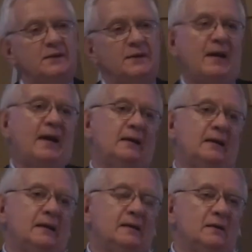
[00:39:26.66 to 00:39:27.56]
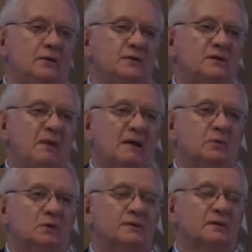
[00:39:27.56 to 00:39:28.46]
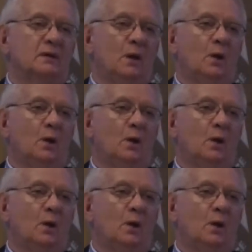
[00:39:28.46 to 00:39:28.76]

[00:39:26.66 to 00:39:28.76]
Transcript: today in the newspapers.